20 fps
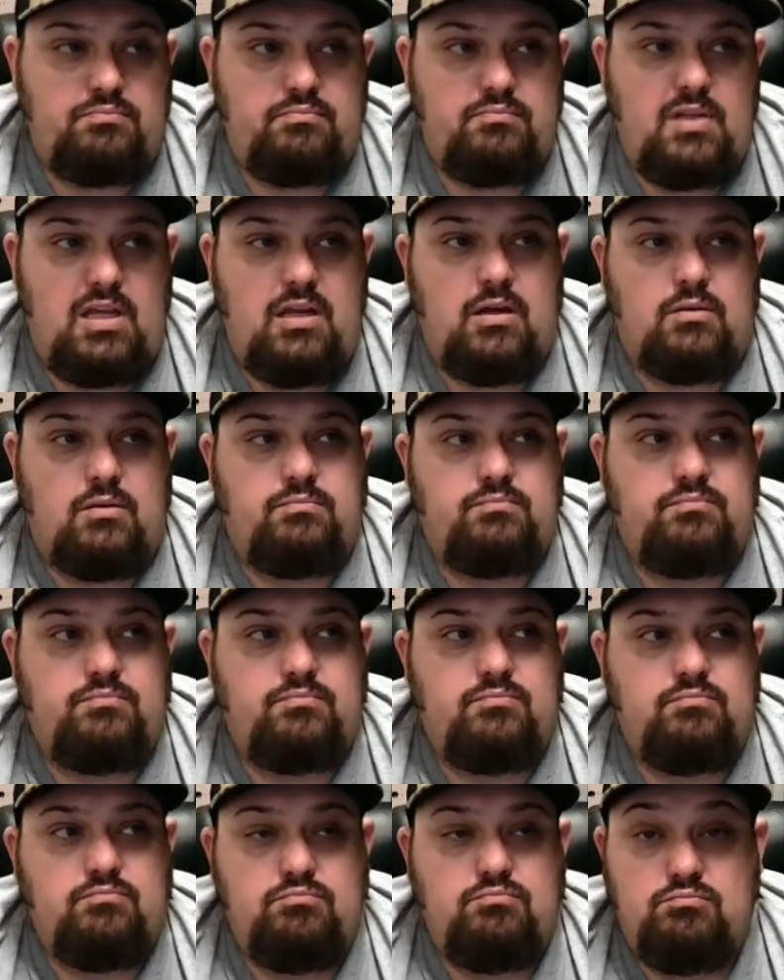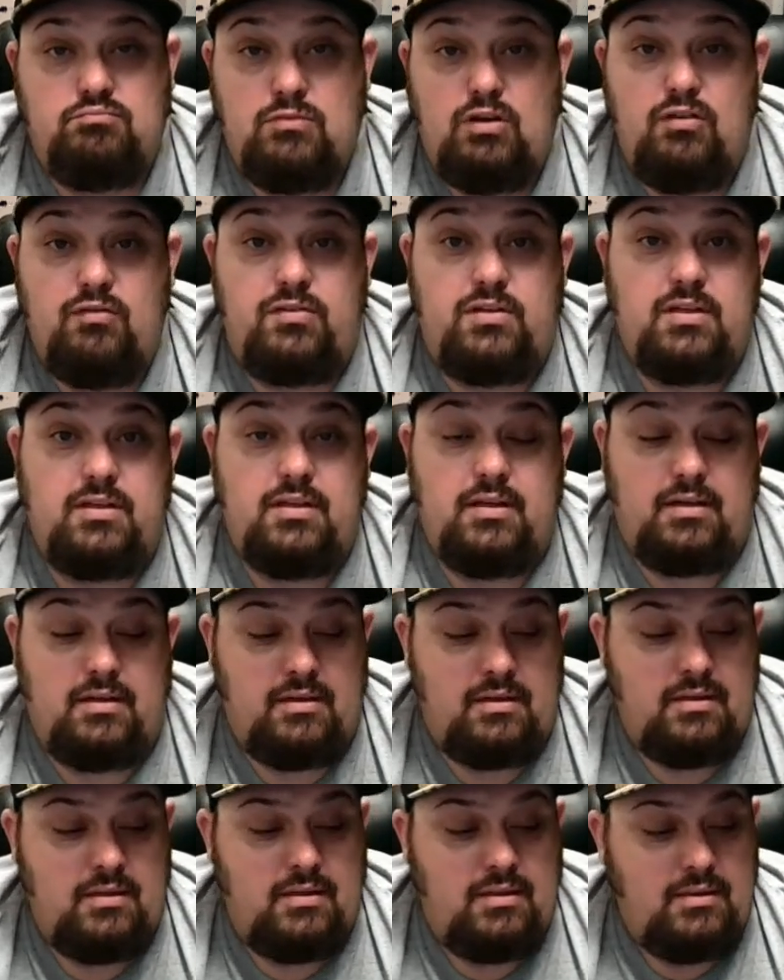you know move to
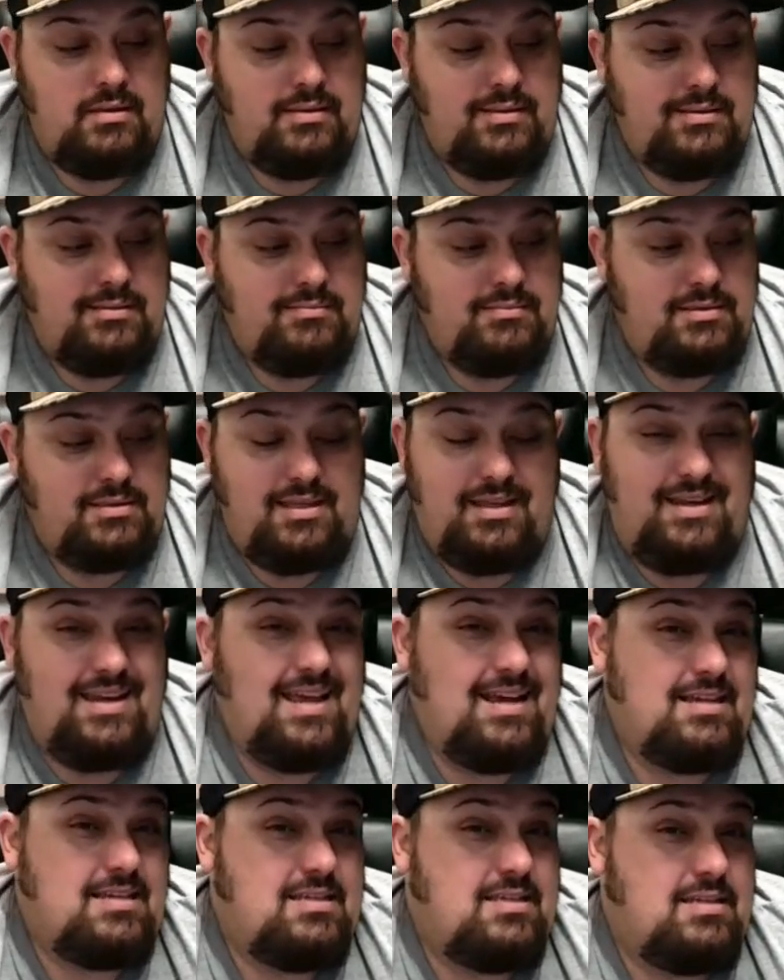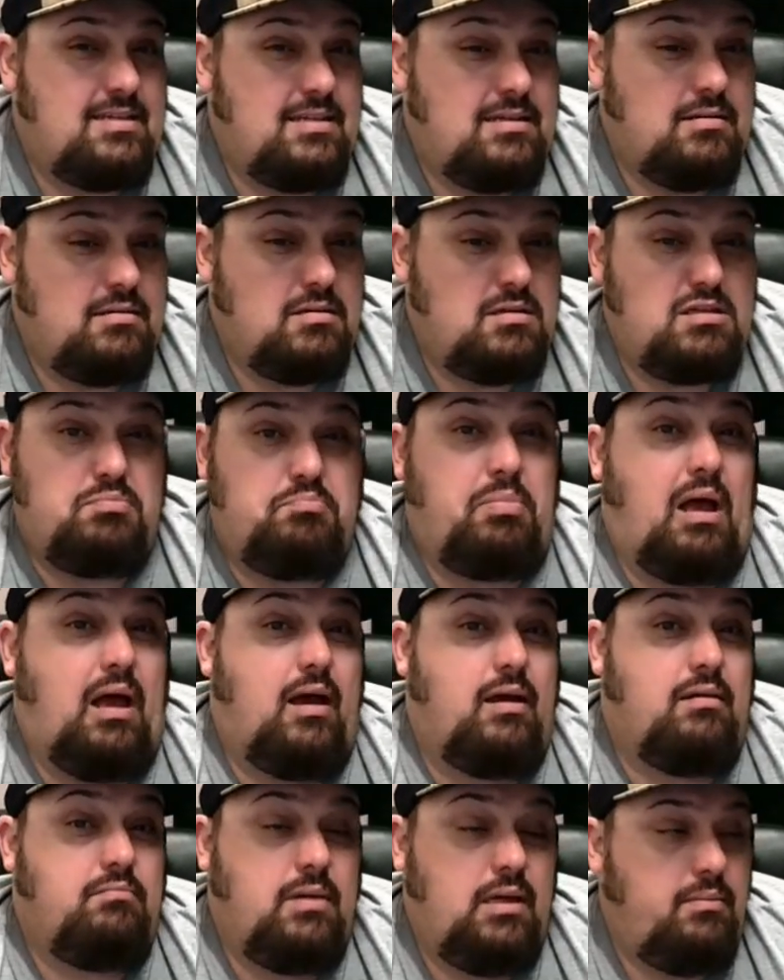the next
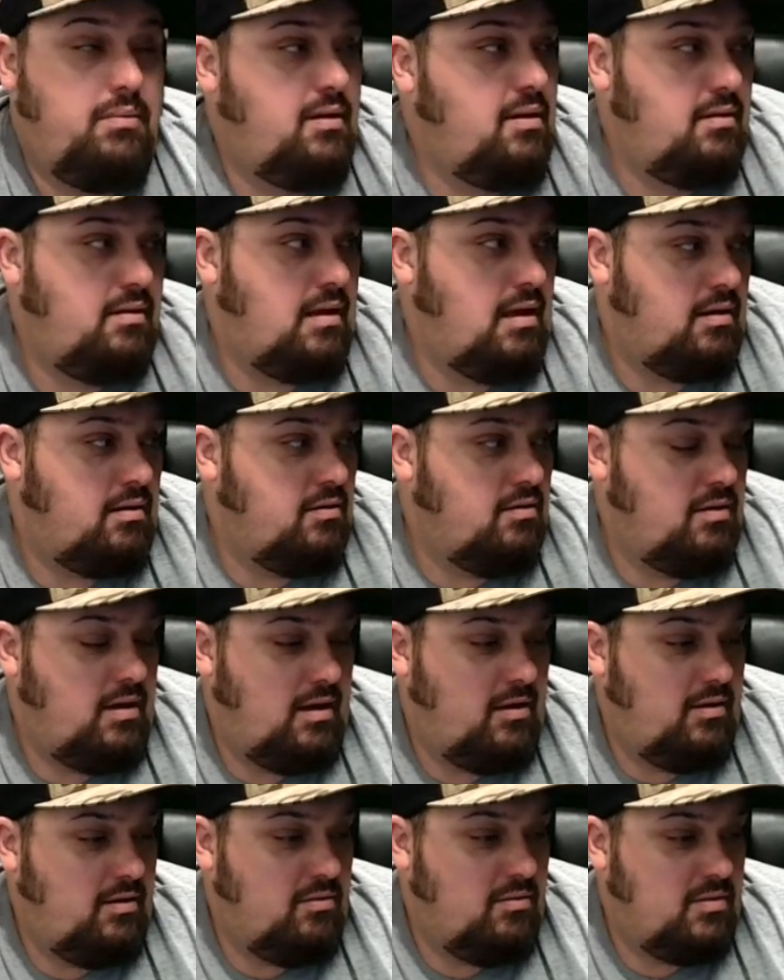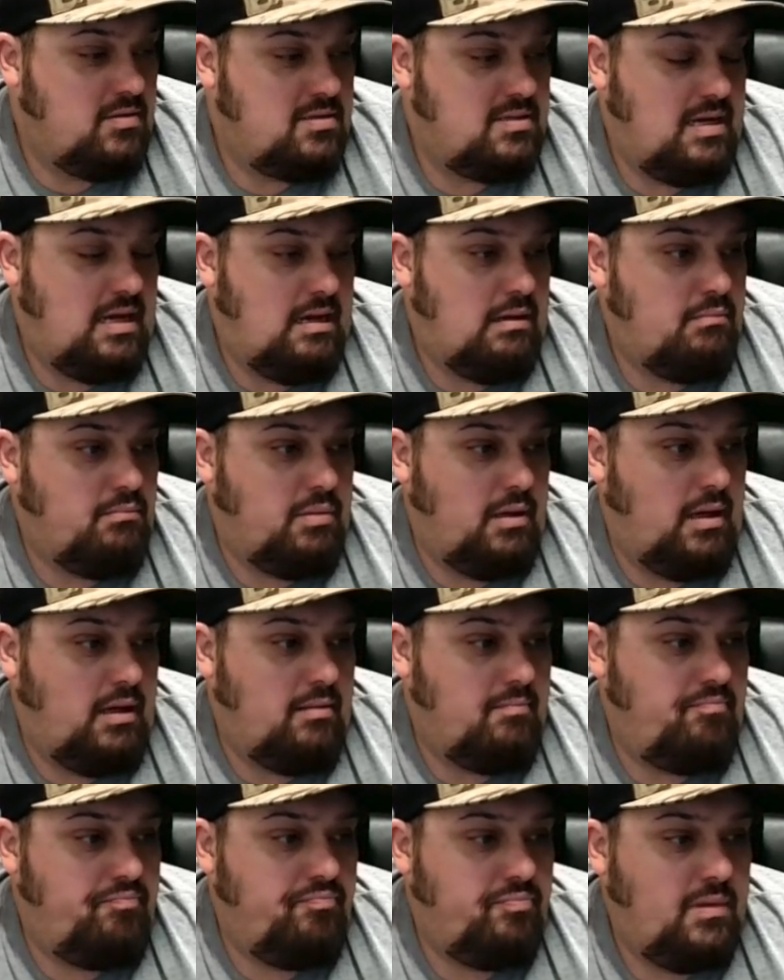spot. Maybe I don't know how you want to say it,
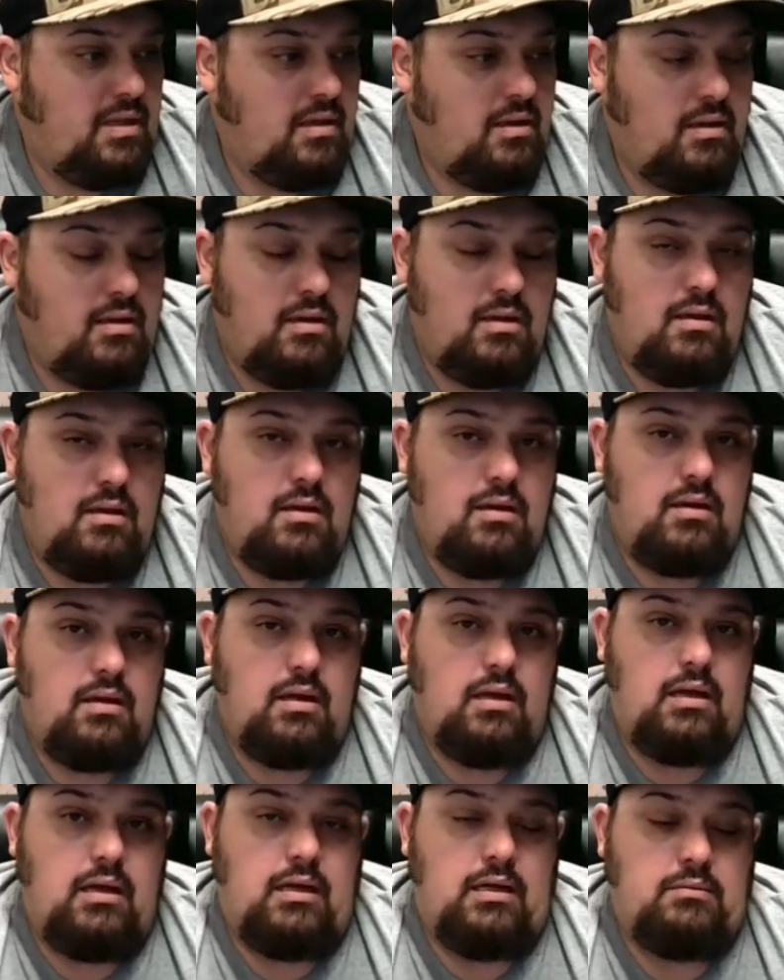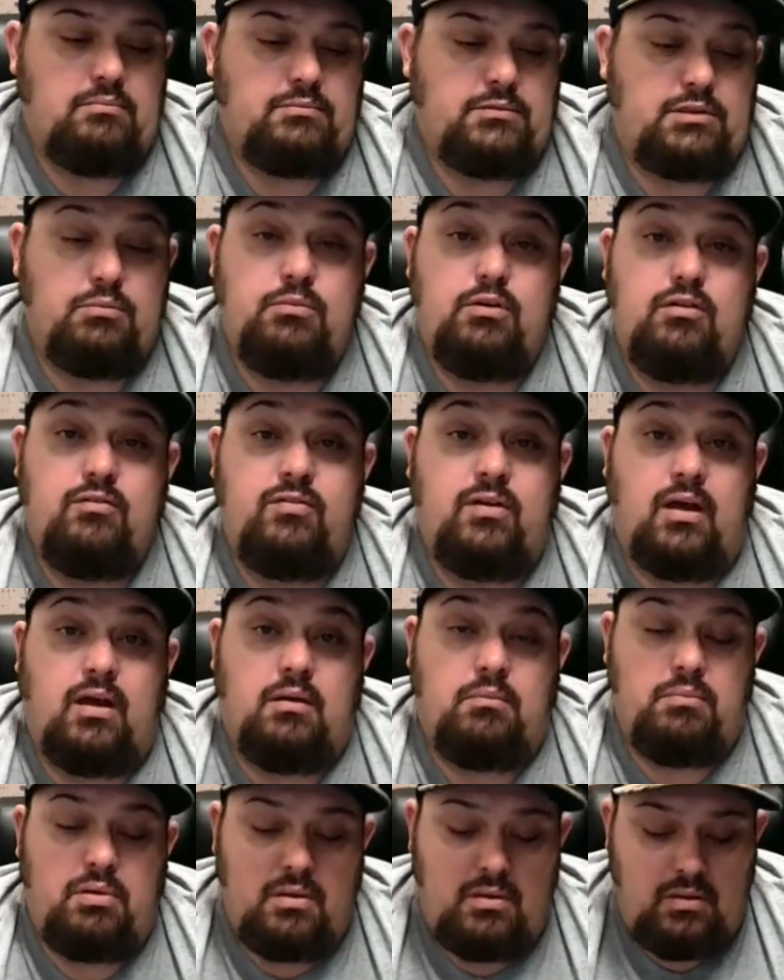but to move
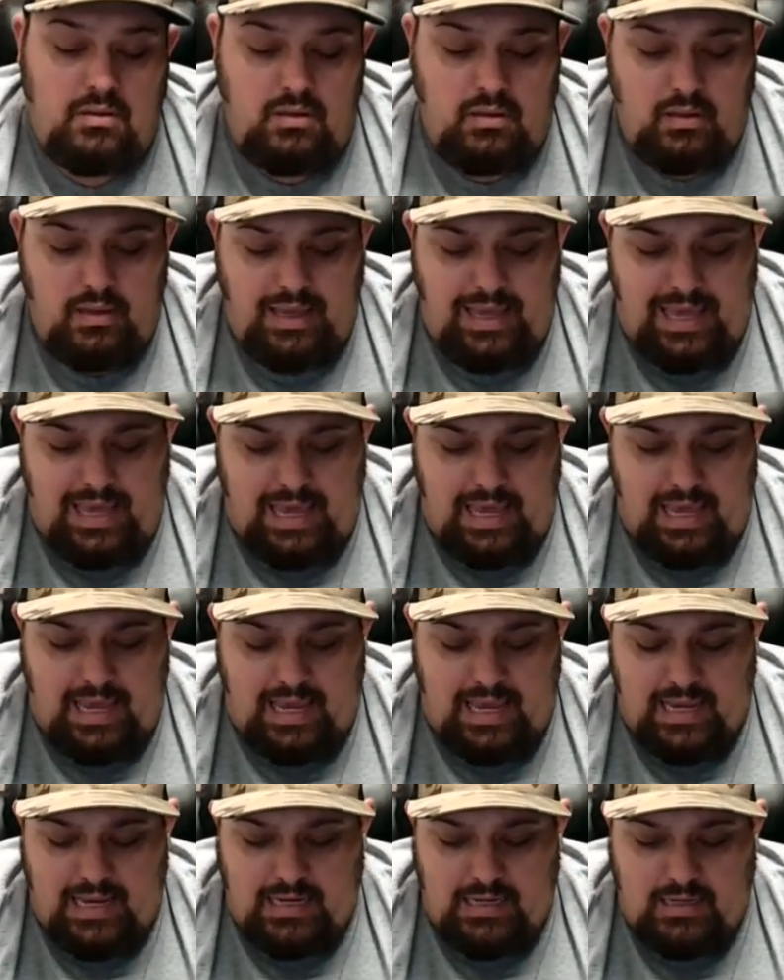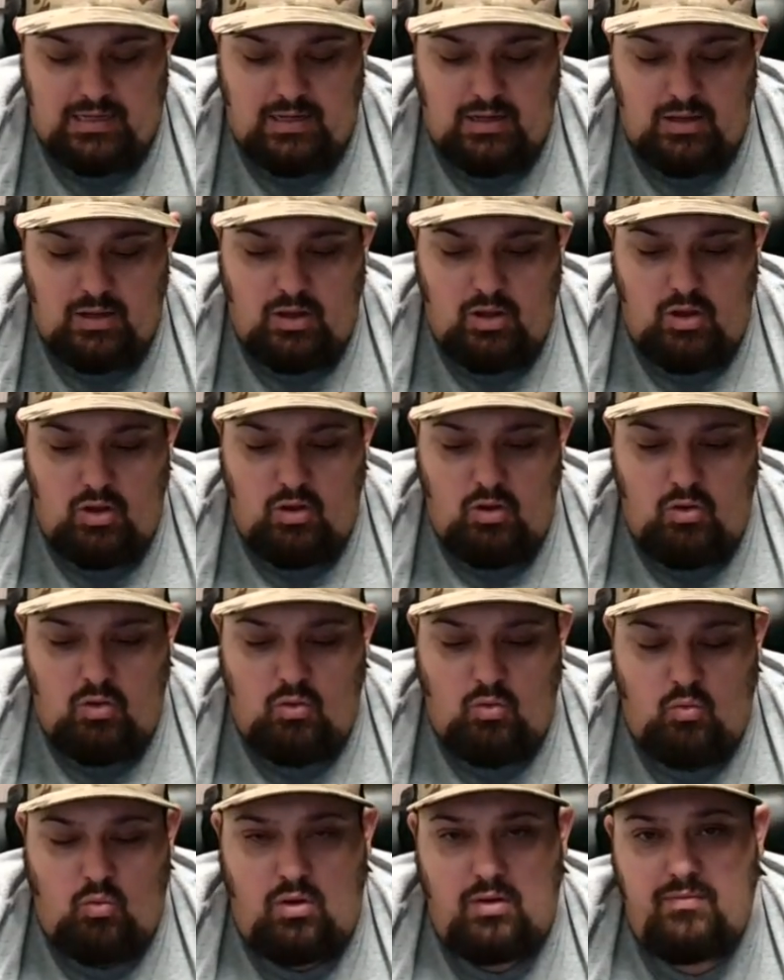up. And
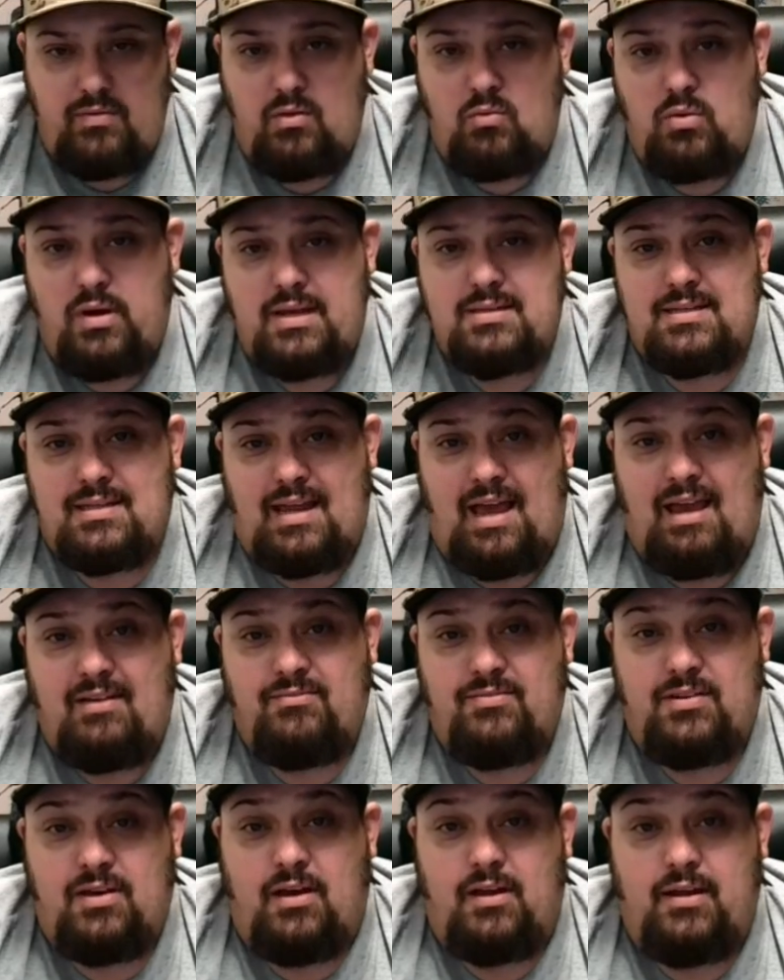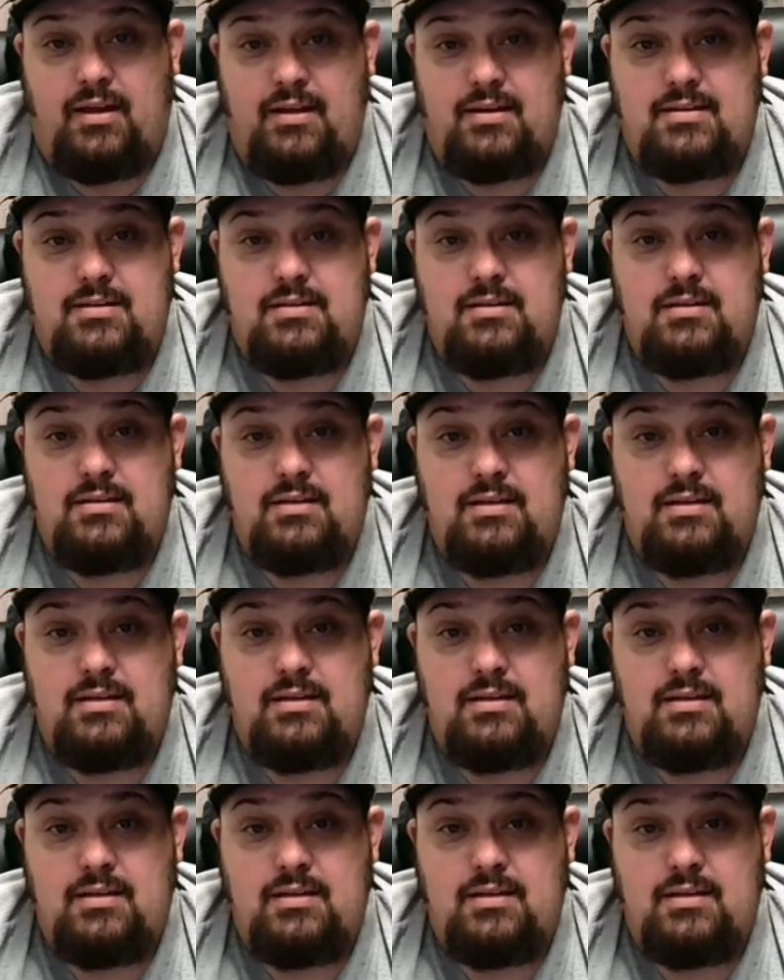one of the ways that I've done it